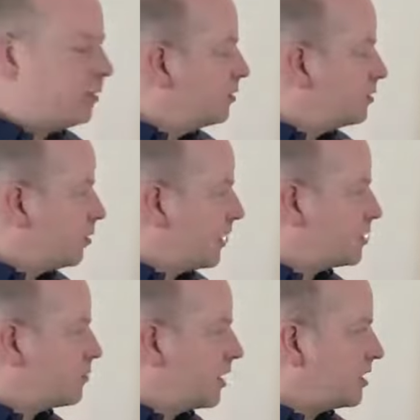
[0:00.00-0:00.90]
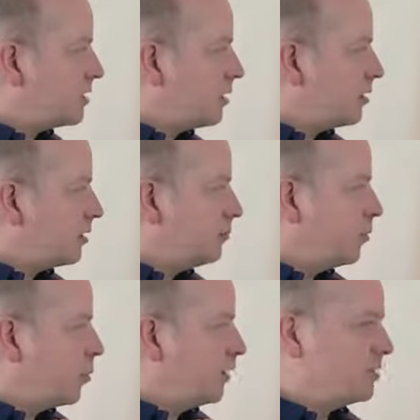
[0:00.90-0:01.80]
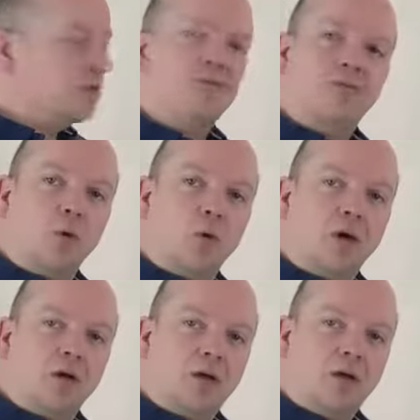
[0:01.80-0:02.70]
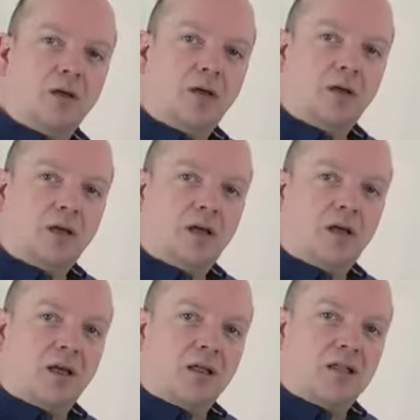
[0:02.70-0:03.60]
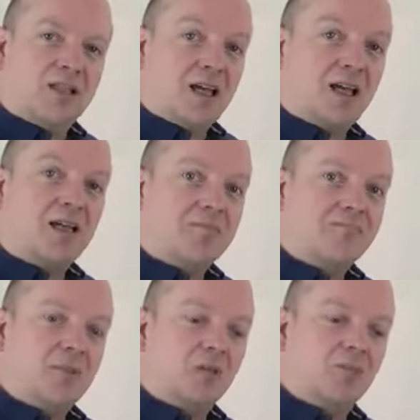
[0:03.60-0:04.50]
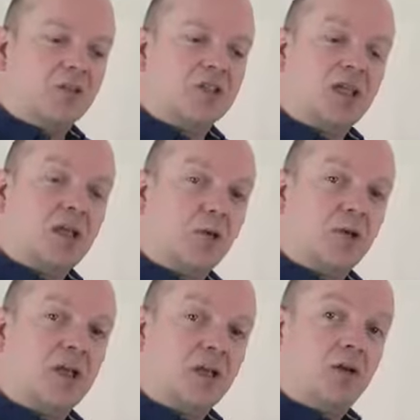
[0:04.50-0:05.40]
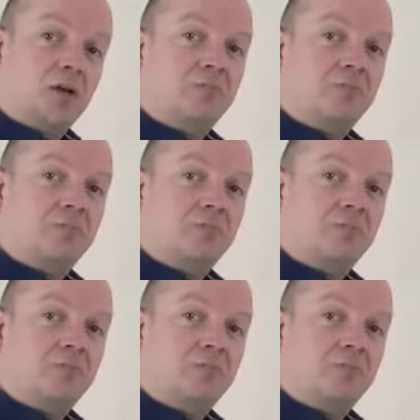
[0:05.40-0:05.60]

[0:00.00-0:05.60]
So that's my starting point for today, and we'll see how we get on.